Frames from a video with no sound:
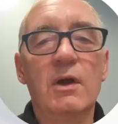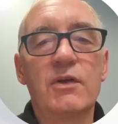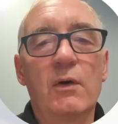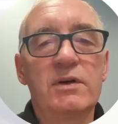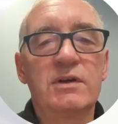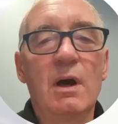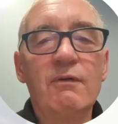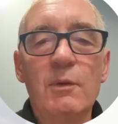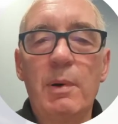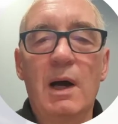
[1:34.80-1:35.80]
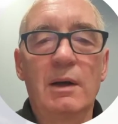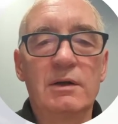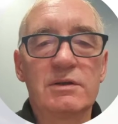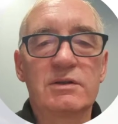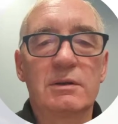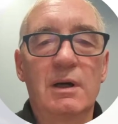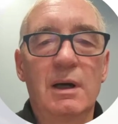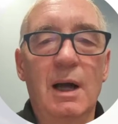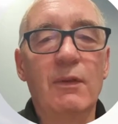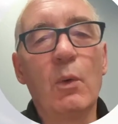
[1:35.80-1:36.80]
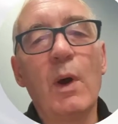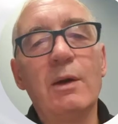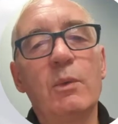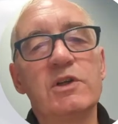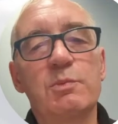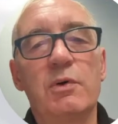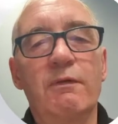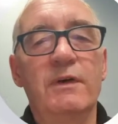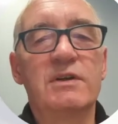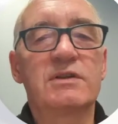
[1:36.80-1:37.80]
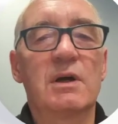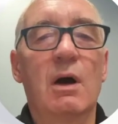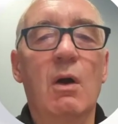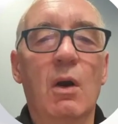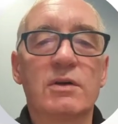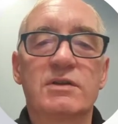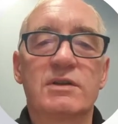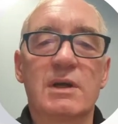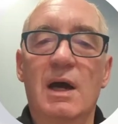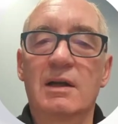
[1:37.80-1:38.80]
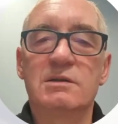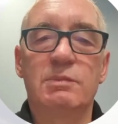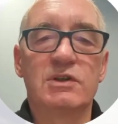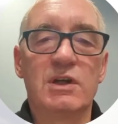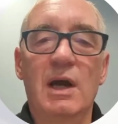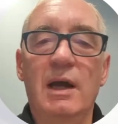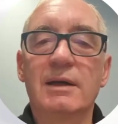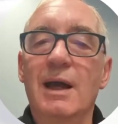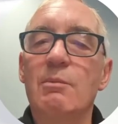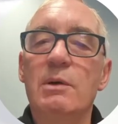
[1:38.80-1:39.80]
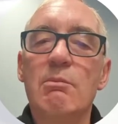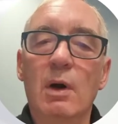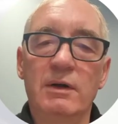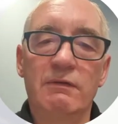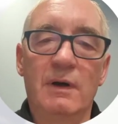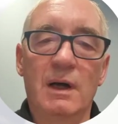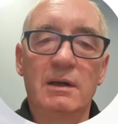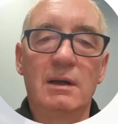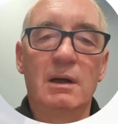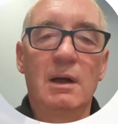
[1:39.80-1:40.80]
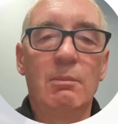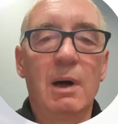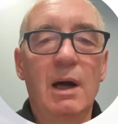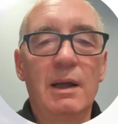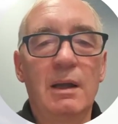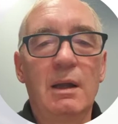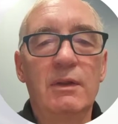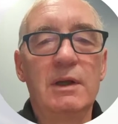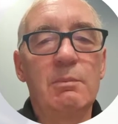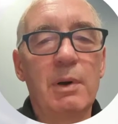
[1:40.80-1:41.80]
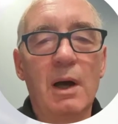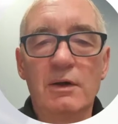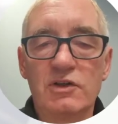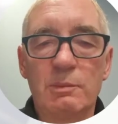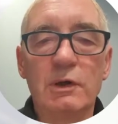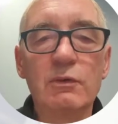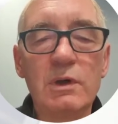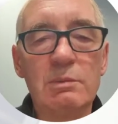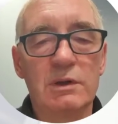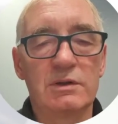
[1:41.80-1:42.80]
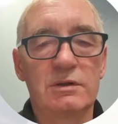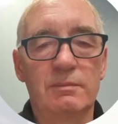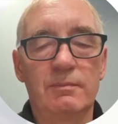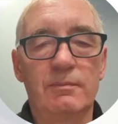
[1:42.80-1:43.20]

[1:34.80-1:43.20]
The authority of the partners and the way in which profits or losses are to be shared can be modified by the partnership agreement.